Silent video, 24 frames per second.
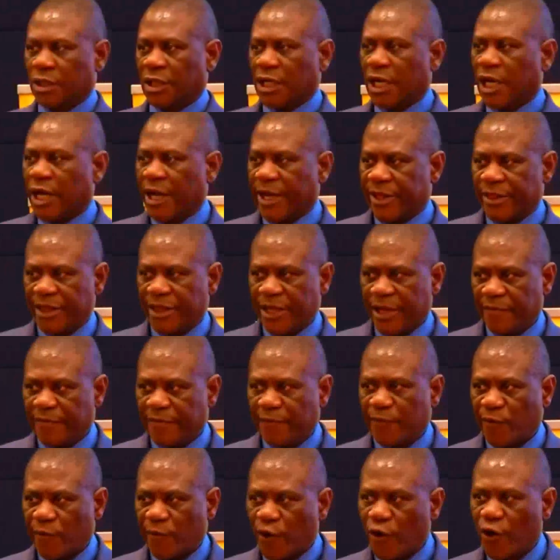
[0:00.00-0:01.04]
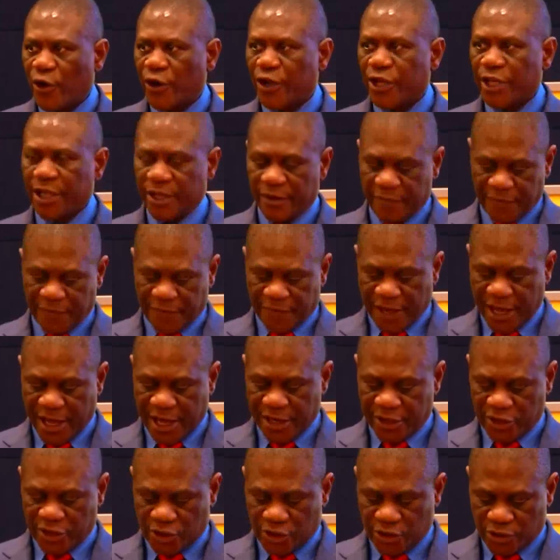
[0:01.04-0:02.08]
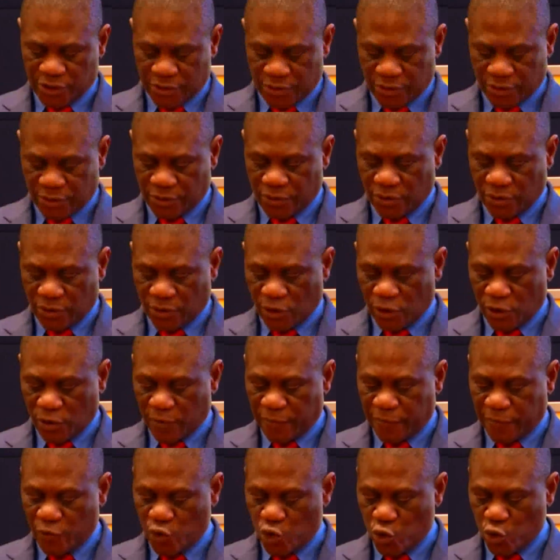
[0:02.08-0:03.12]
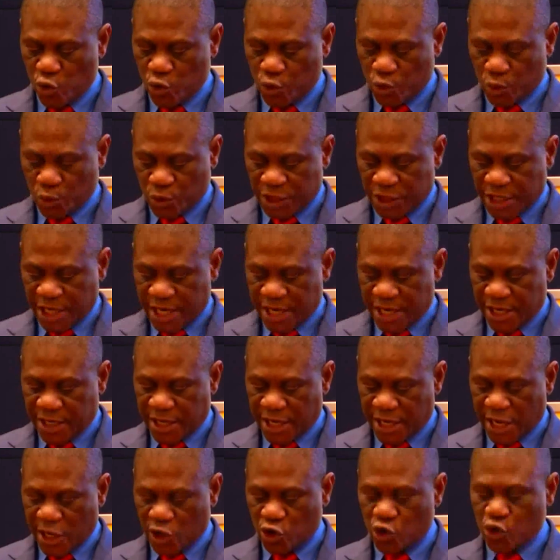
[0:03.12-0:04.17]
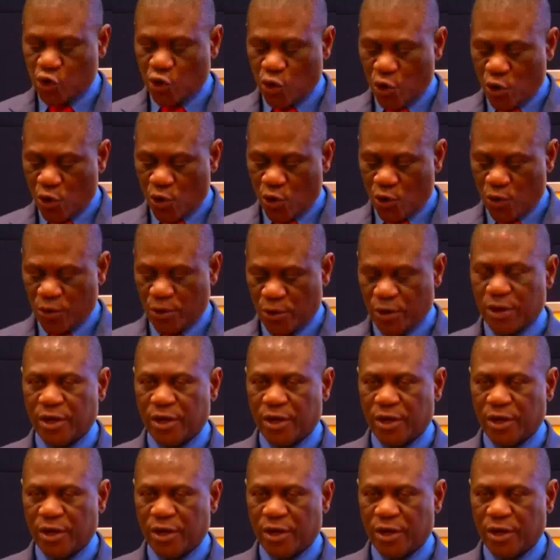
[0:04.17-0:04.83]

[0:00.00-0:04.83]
I therefore invite all of you to take a tour